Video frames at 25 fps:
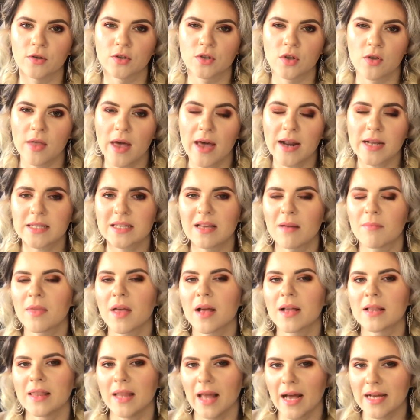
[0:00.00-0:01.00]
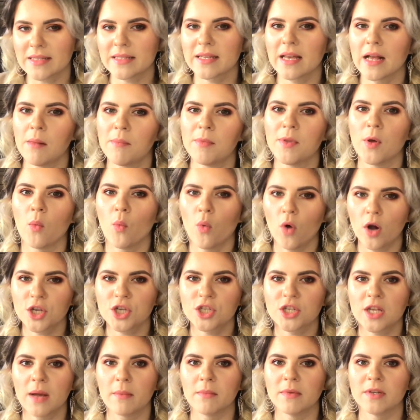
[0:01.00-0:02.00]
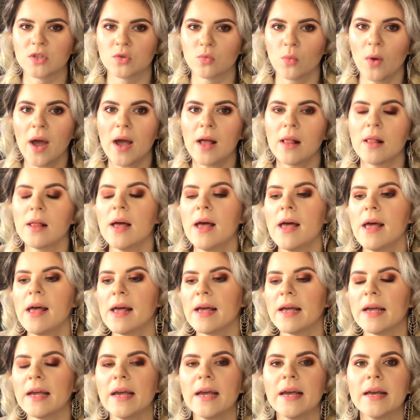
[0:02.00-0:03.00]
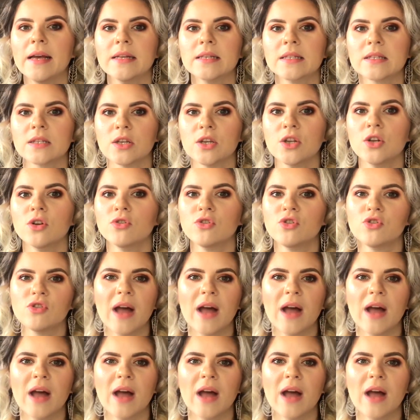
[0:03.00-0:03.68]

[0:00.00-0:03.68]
So that is something that does help the watch time as well, is, you know, do